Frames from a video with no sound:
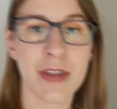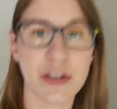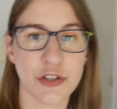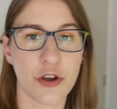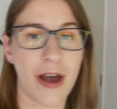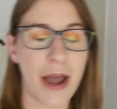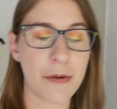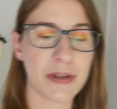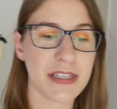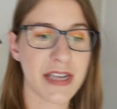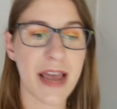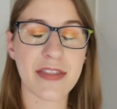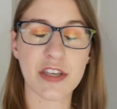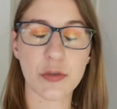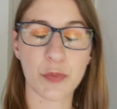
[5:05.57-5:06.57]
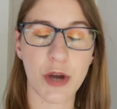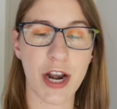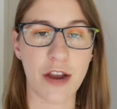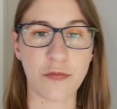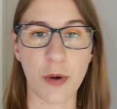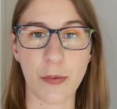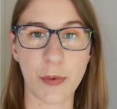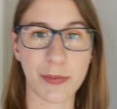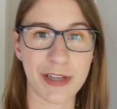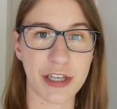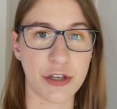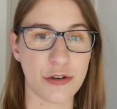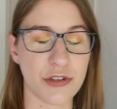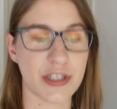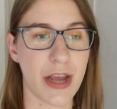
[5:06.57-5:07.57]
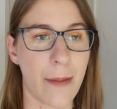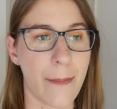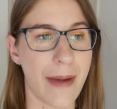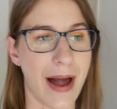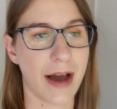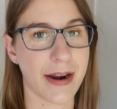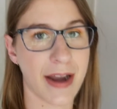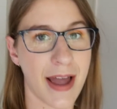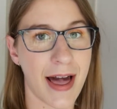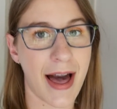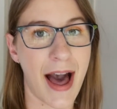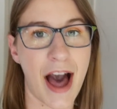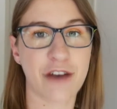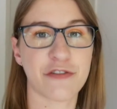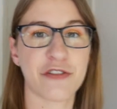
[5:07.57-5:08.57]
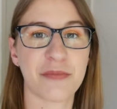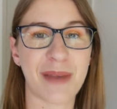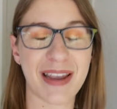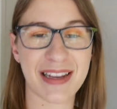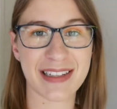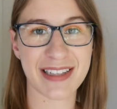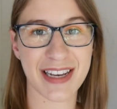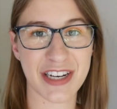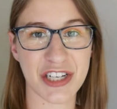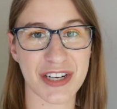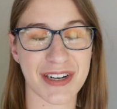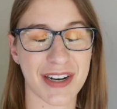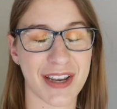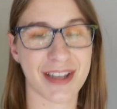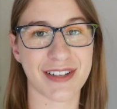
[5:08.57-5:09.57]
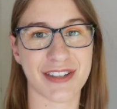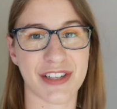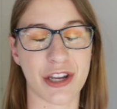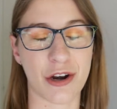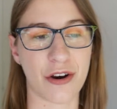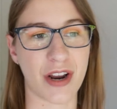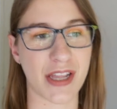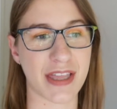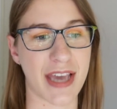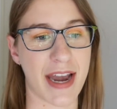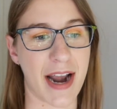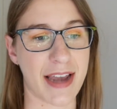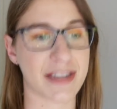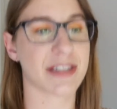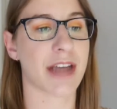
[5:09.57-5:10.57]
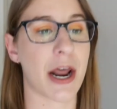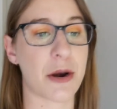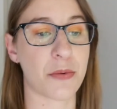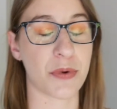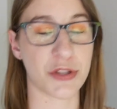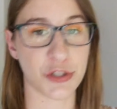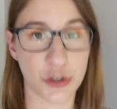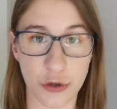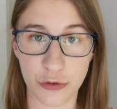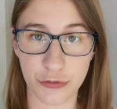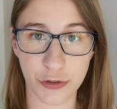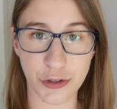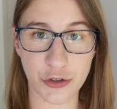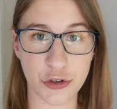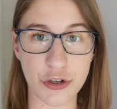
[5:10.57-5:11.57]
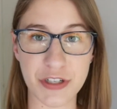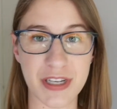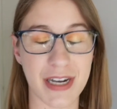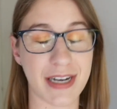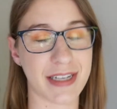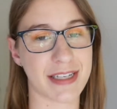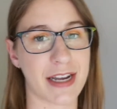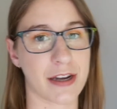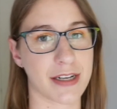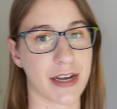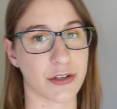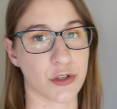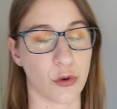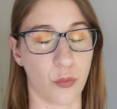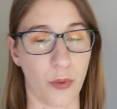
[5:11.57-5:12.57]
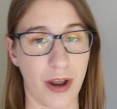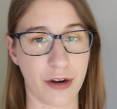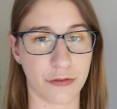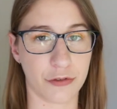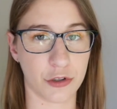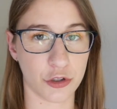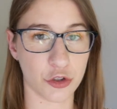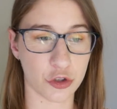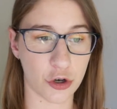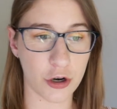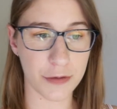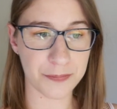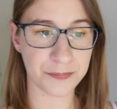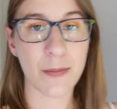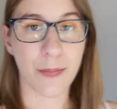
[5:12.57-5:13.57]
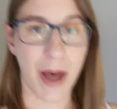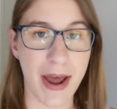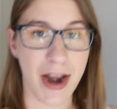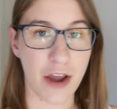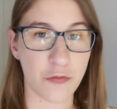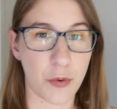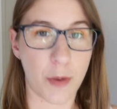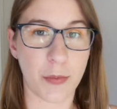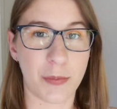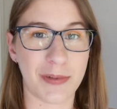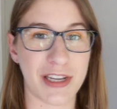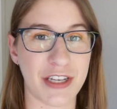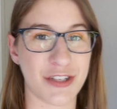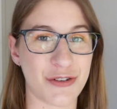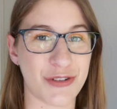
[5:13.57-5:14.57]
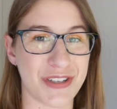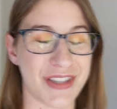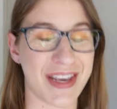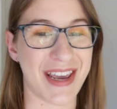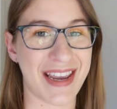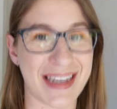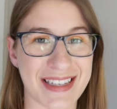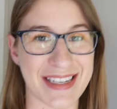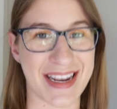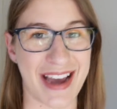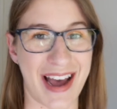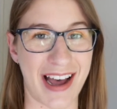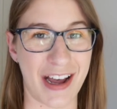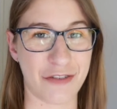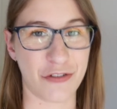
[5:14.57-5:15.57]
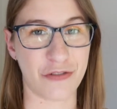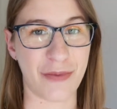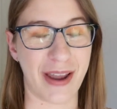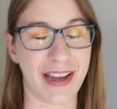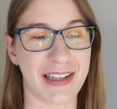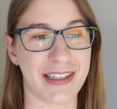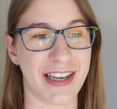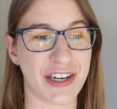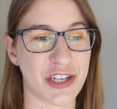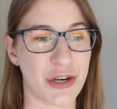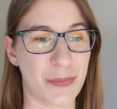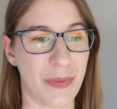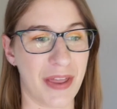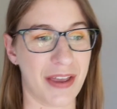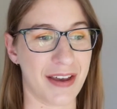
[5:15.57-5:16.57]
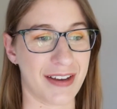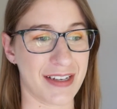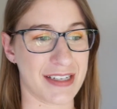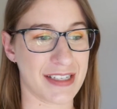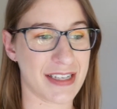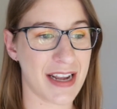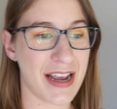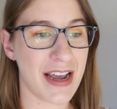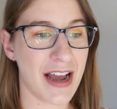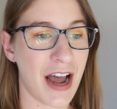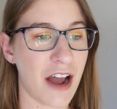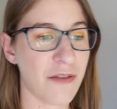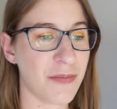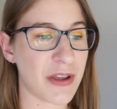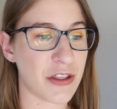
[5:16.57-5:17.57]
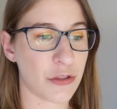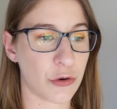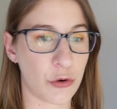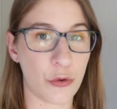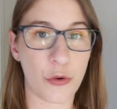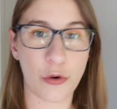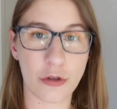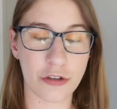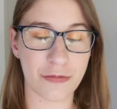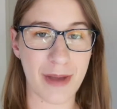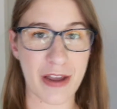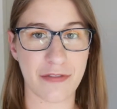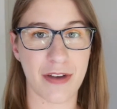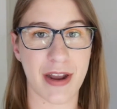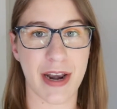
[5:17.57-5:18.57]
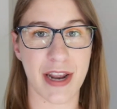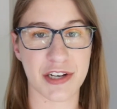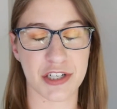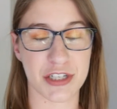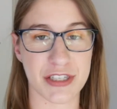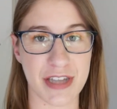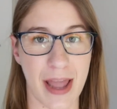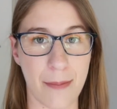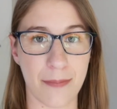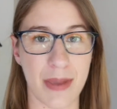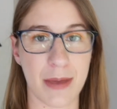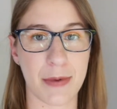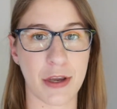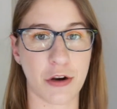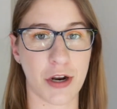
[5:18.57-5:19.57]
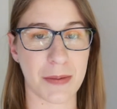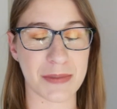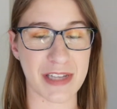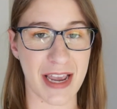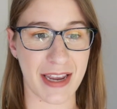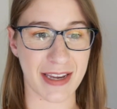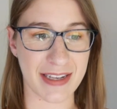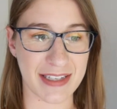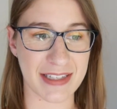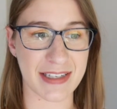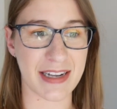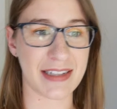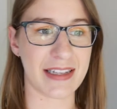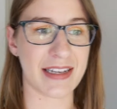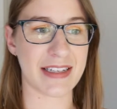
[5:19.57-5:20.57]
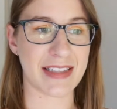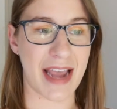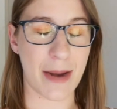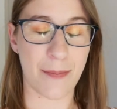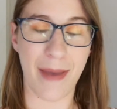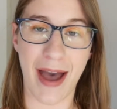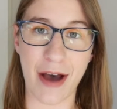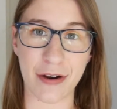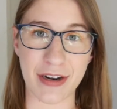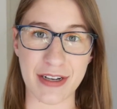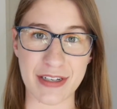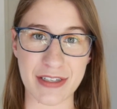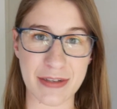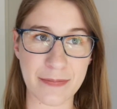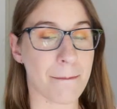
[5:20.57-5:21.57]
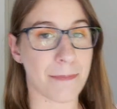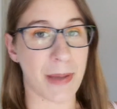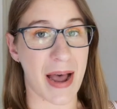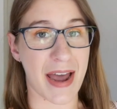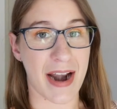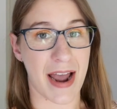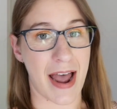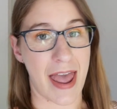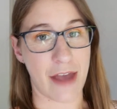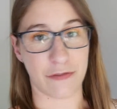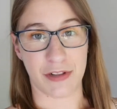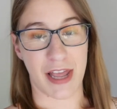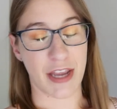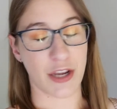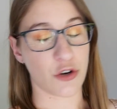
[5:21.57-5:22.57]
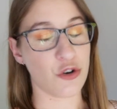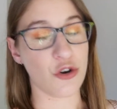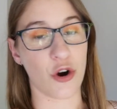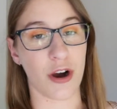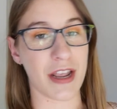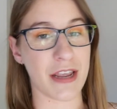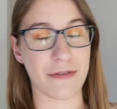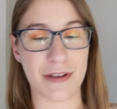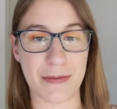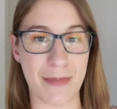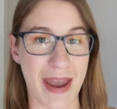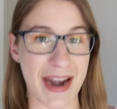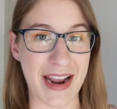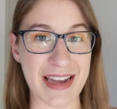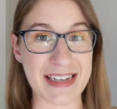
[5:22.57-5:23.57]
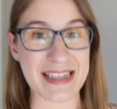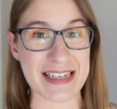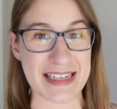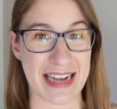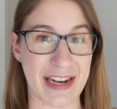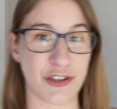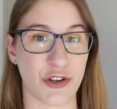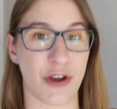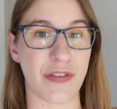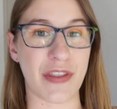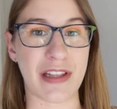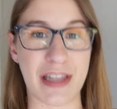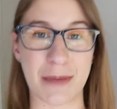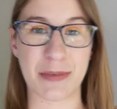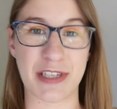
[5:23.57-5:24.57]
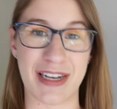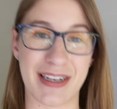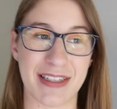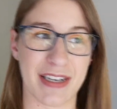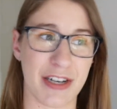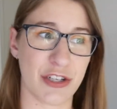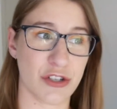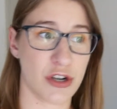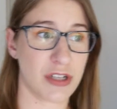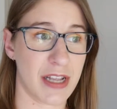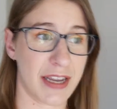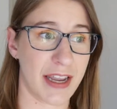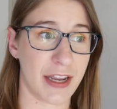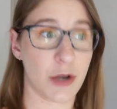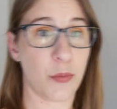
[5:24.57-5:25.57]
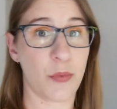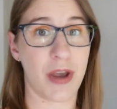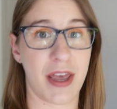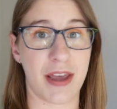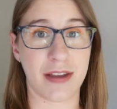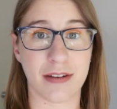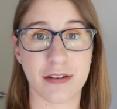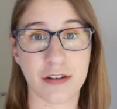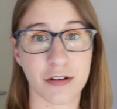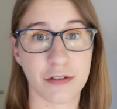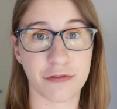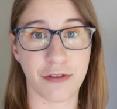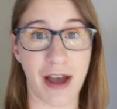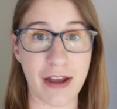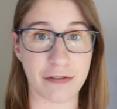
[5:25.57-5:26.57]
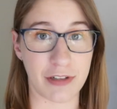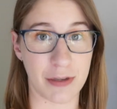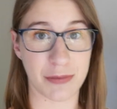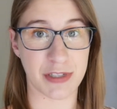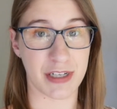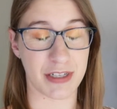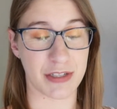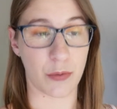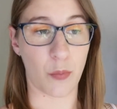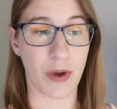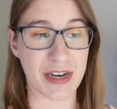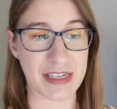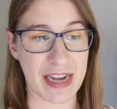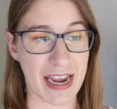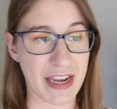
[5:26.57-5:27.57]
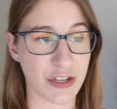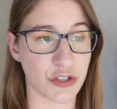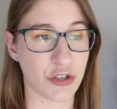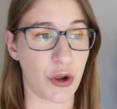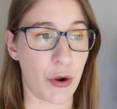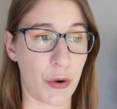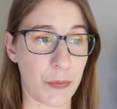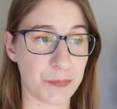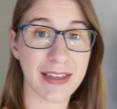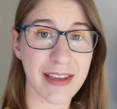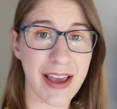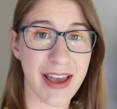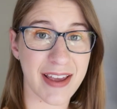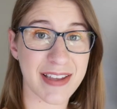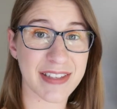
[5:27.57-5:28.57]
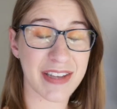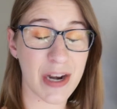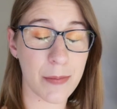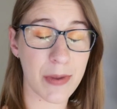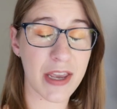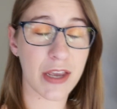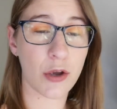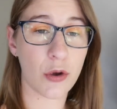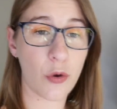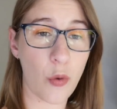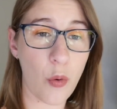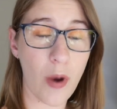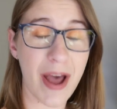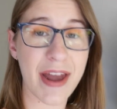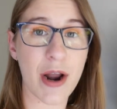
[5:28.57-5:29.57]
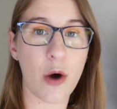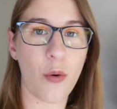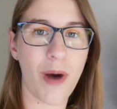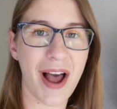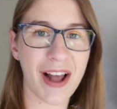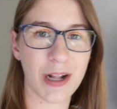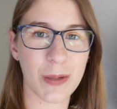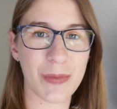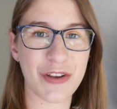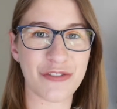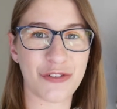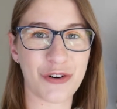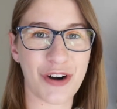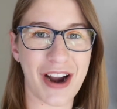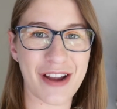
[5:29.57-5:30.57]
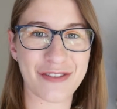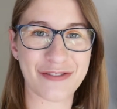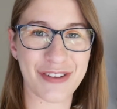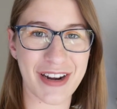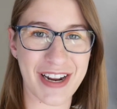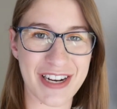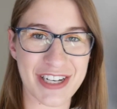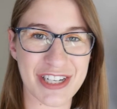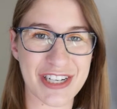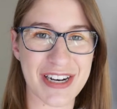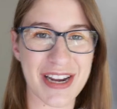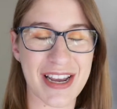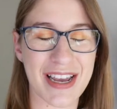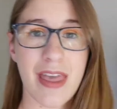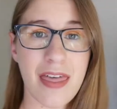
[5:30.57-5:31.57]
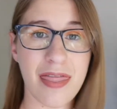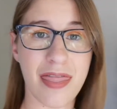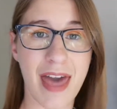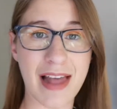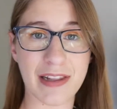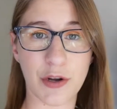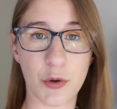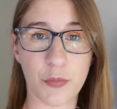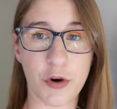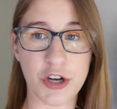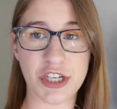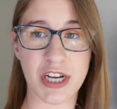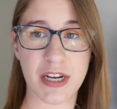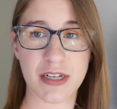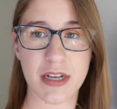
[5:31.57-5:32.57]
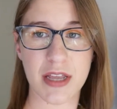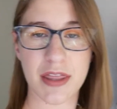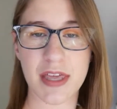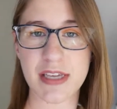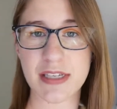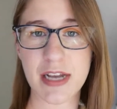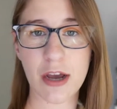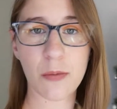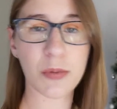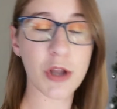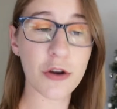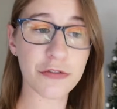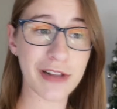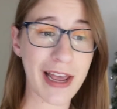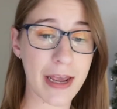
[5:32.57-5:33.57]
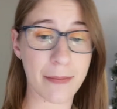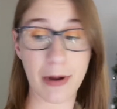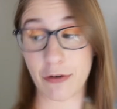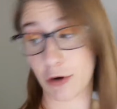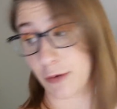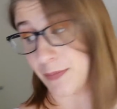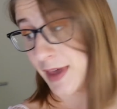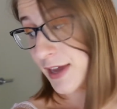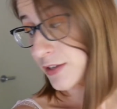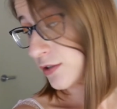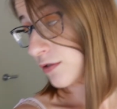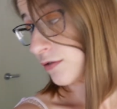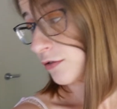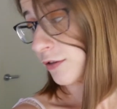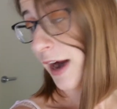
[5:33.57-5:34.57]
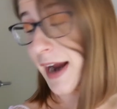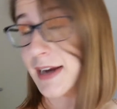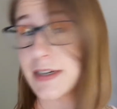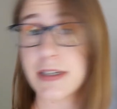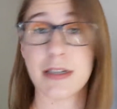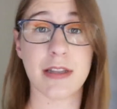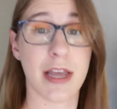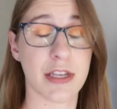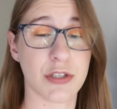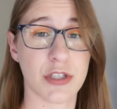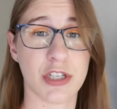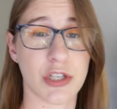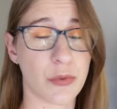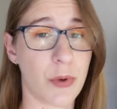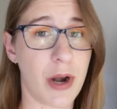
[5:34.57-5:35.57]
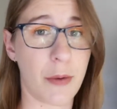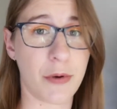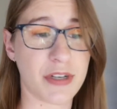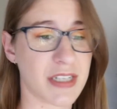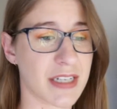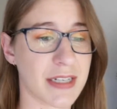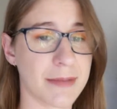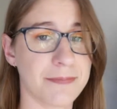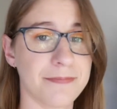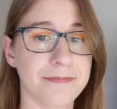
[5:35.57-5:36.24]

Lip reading: So I would say at this point I've probably used about half of my collection, considering that I started with two full drawers and it's now down to one full drawer. But I've probably used the easier half of my collection because I've been through all of my foundations and BB creams and concealers and powders, but I have like not even made a dent on the lipsticks, and it's not like I can wear 5 lipsticks in one day. So yeah, it's gonna be quite a while before I finish that little project. There's now a blowfly in my room. That's great. That's just what I wanted.